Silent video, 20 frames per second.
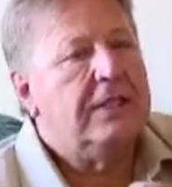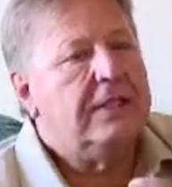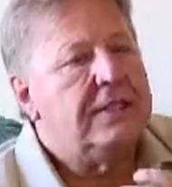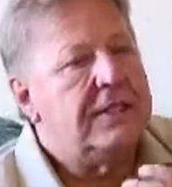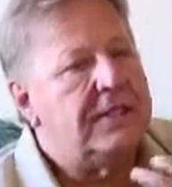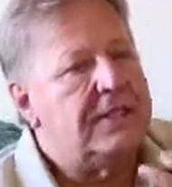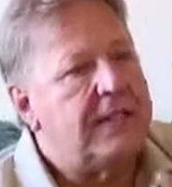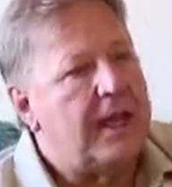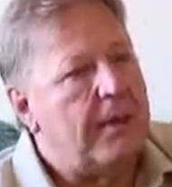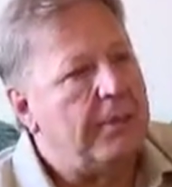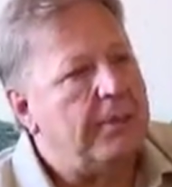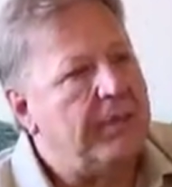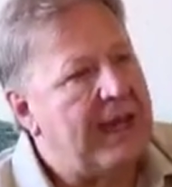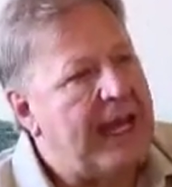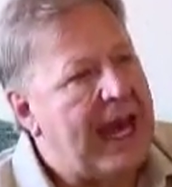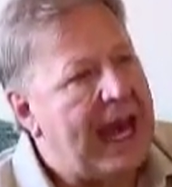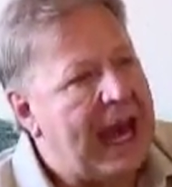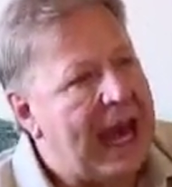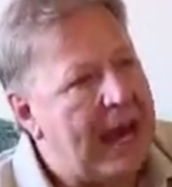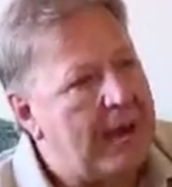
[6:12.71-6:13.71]

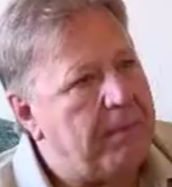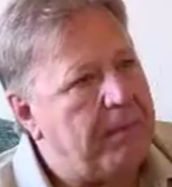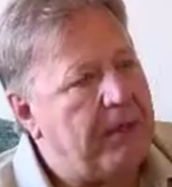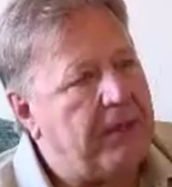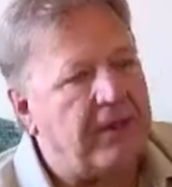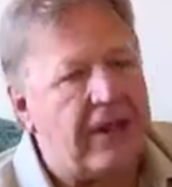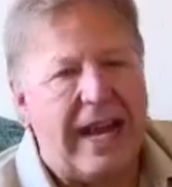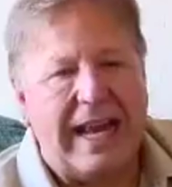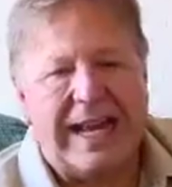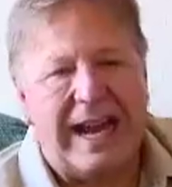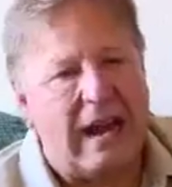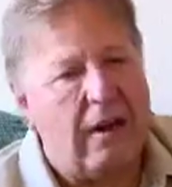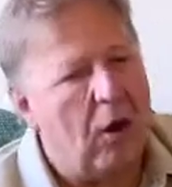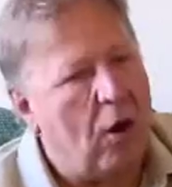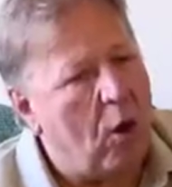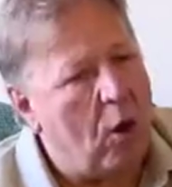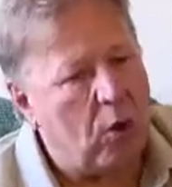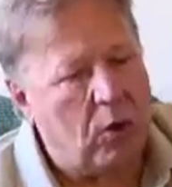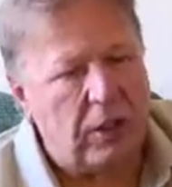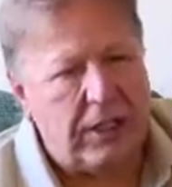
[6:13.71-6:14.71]
something happens. And our
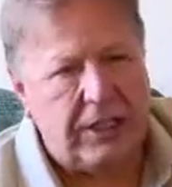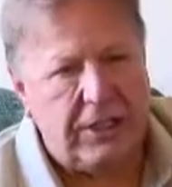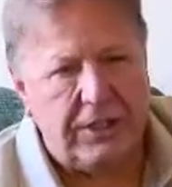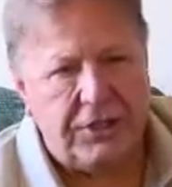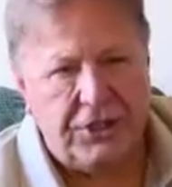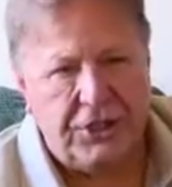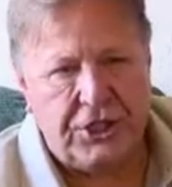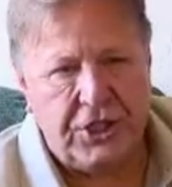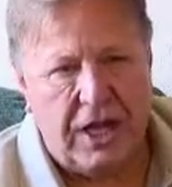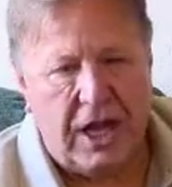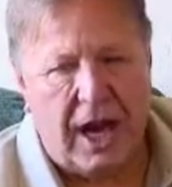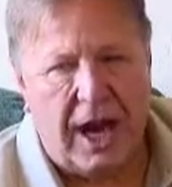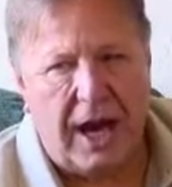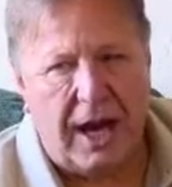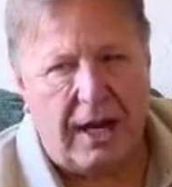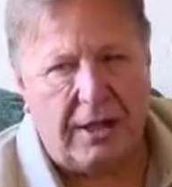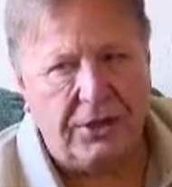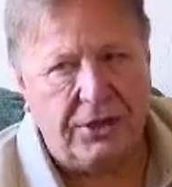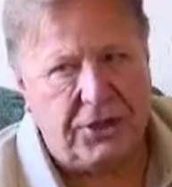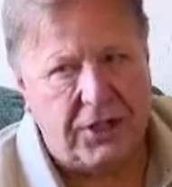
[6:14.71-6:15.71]
only
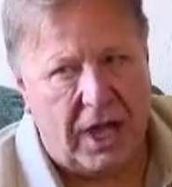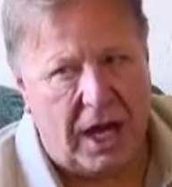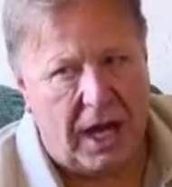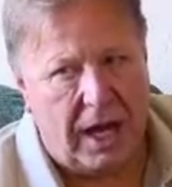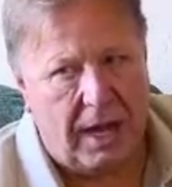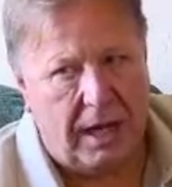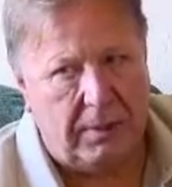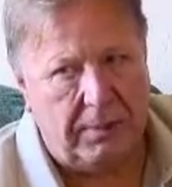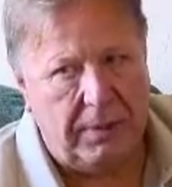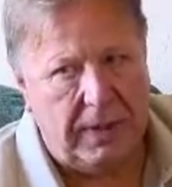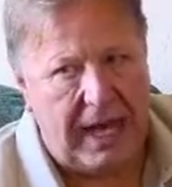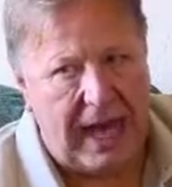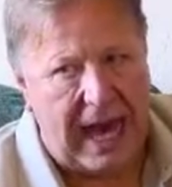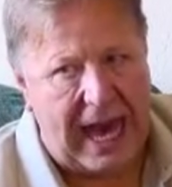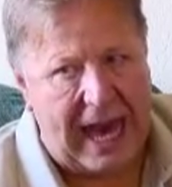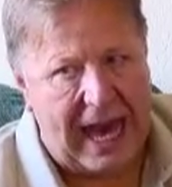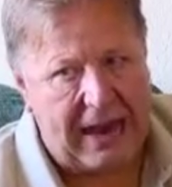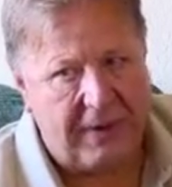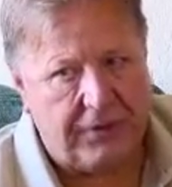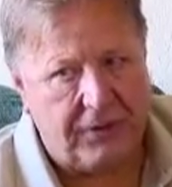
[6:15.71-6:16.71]
job
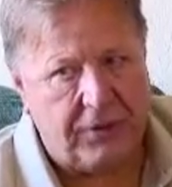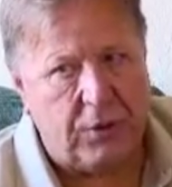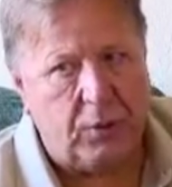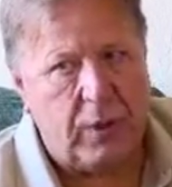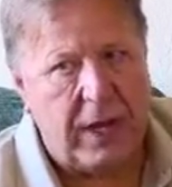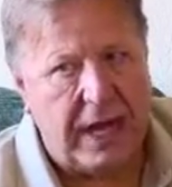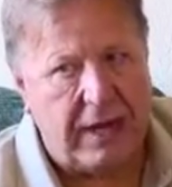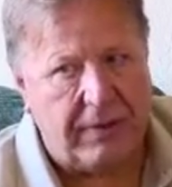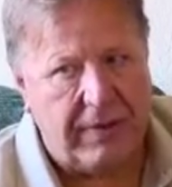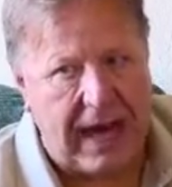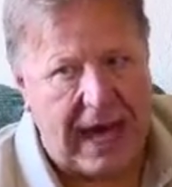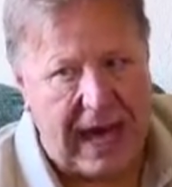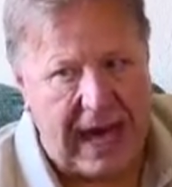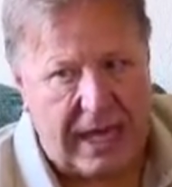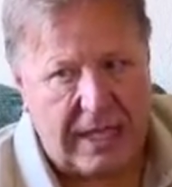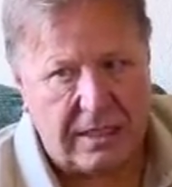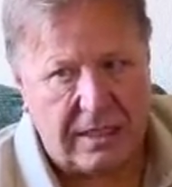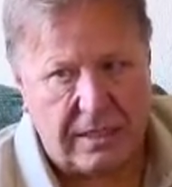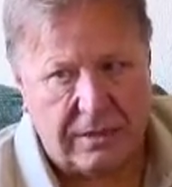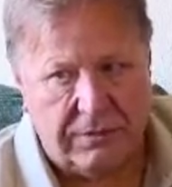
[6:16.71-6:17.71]
after we have
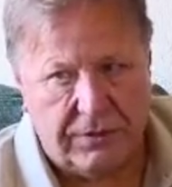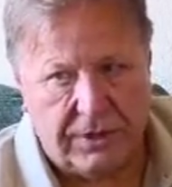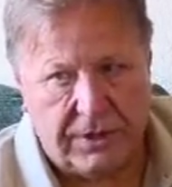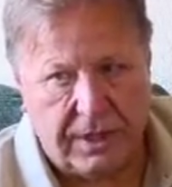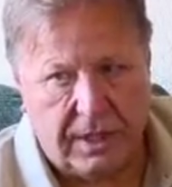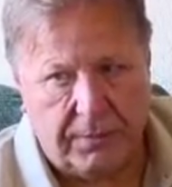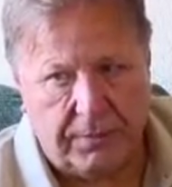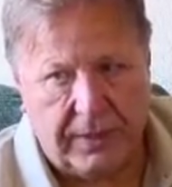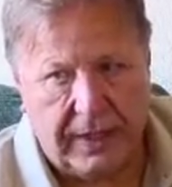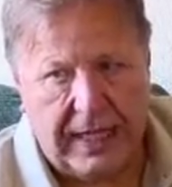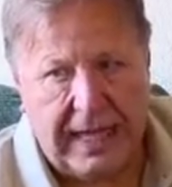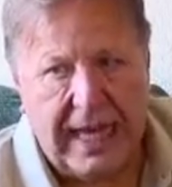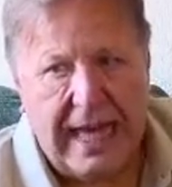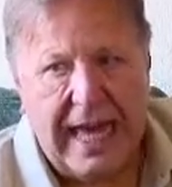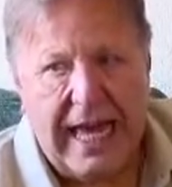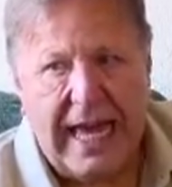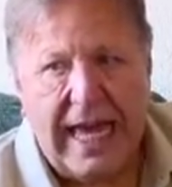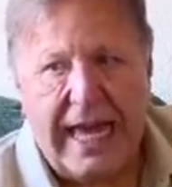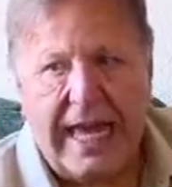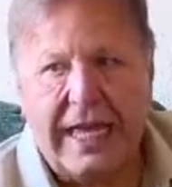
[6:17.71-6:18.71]
asked for something
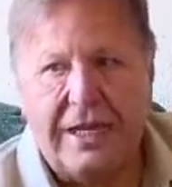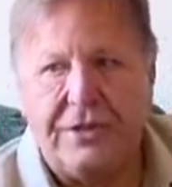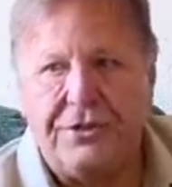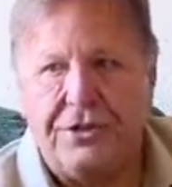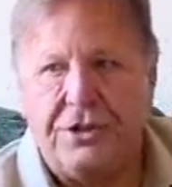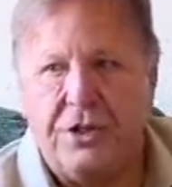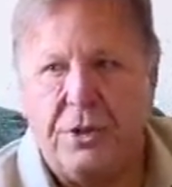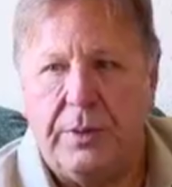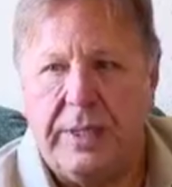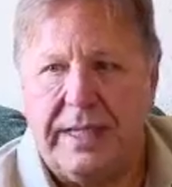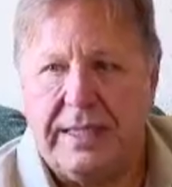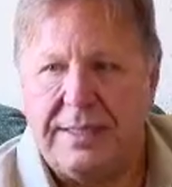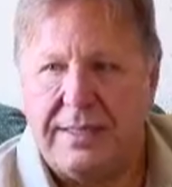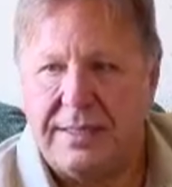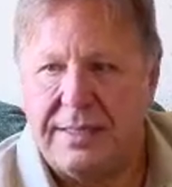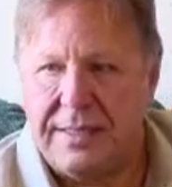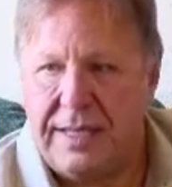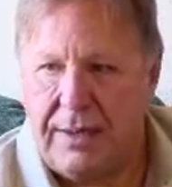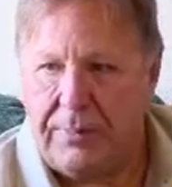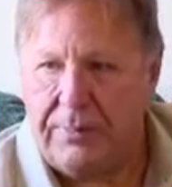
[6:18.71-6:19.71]
is to
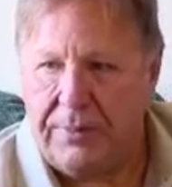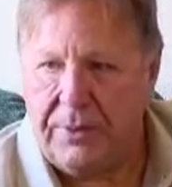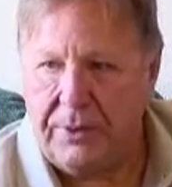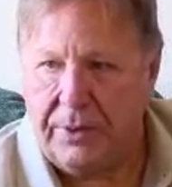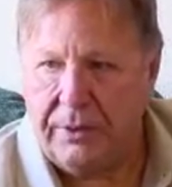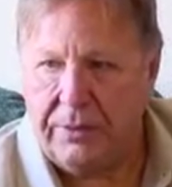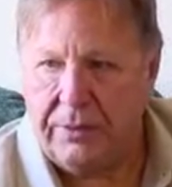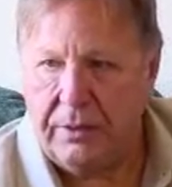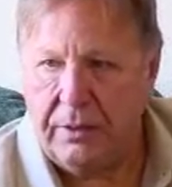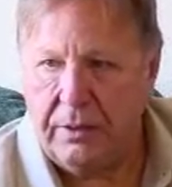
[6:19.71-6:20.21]
accept it.